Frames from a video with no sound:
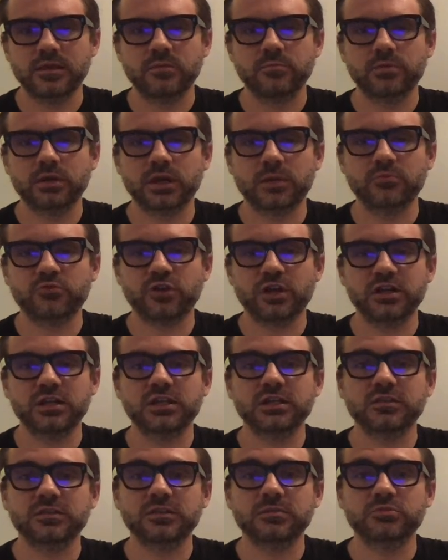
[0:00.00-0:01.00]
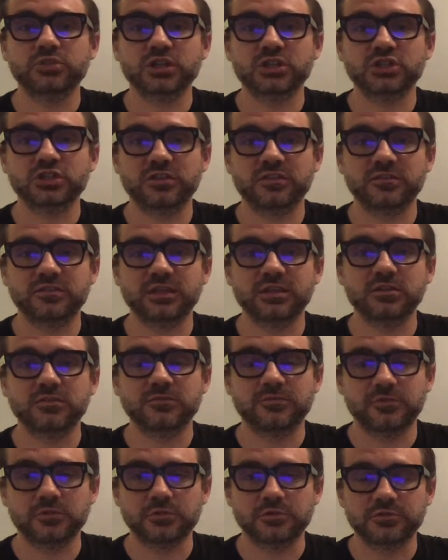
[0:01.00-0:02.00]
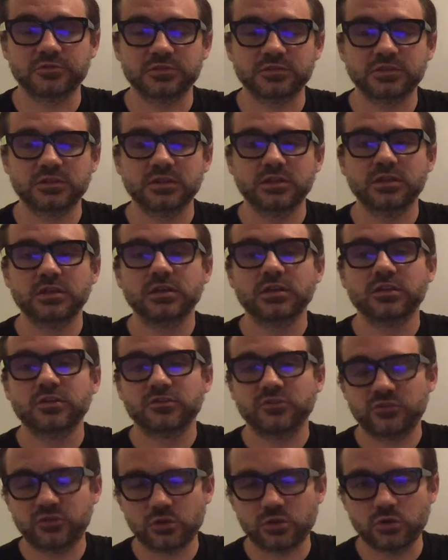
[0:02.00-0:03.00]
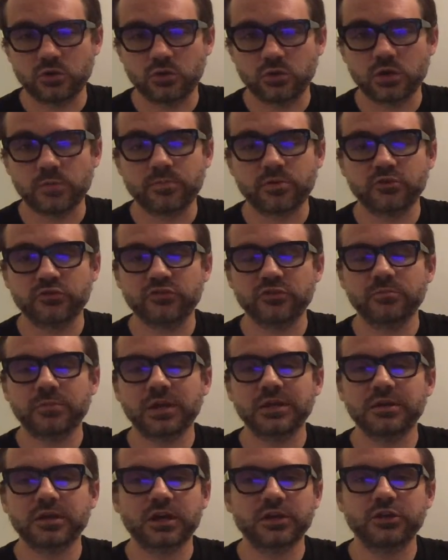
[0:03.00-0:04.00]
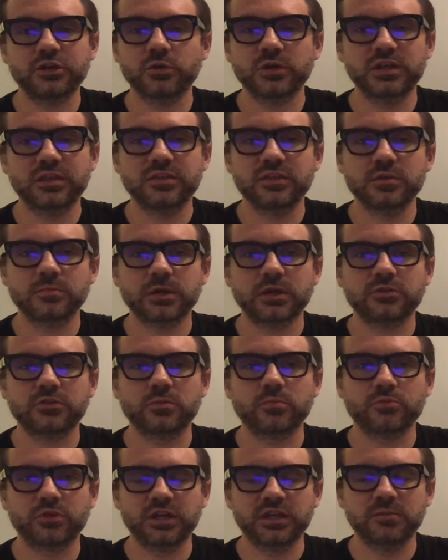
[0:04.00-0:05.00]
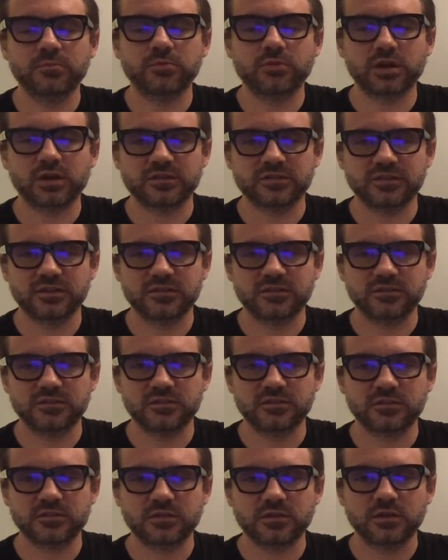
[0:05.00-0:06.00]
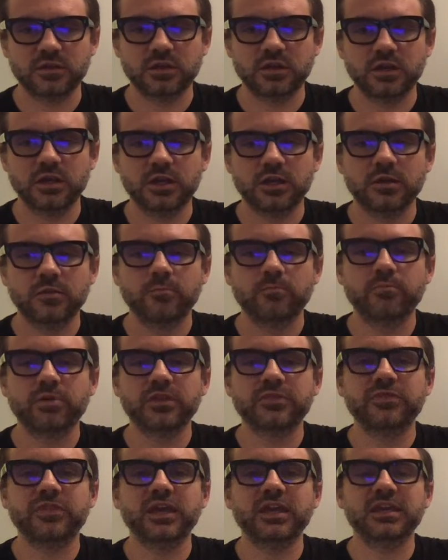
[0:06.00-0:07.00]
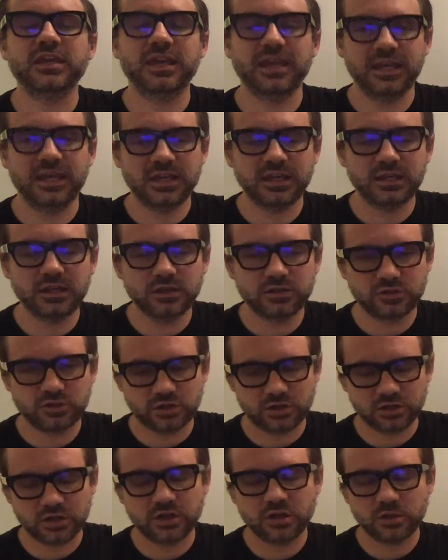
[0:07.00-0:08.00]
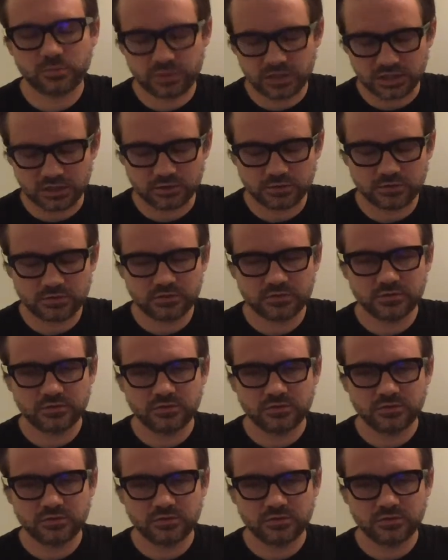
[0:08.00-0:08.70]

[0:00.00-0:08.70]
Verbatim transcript: But I'm trying to get the objection stated first. So a person might not know anything about the brain processes, but they can talk about